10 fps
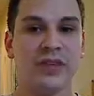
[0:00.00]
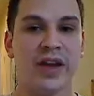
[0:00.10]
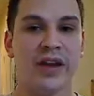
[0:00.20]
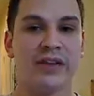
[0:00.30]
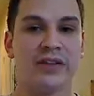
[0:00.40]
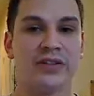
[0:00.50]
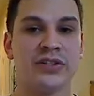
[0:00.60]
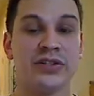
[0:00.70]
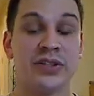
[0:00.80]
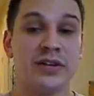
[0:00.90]
And
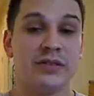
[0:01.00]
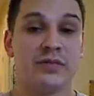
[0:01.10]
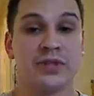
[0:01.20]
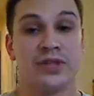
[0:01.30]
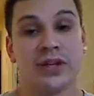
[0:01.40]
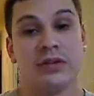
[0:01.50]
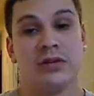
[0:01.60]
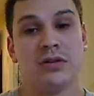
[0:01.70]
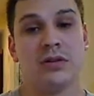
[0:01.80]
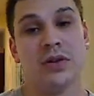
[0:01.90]
she tells him, she's like,
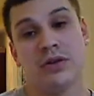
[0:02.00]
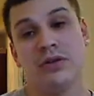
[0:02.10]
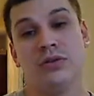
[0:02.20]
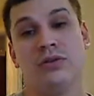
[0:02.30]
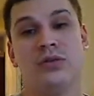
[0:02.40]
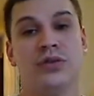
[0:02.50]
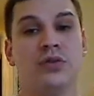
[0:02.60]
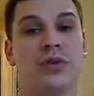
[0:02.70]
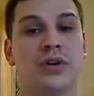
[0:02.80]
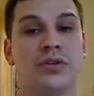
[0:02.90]
"Look, you could do what you
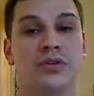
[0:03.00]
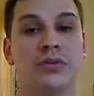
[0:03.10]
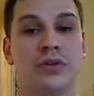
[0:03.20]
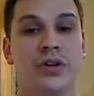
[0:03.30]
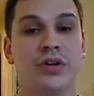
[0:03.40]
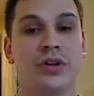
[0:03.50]
want to do,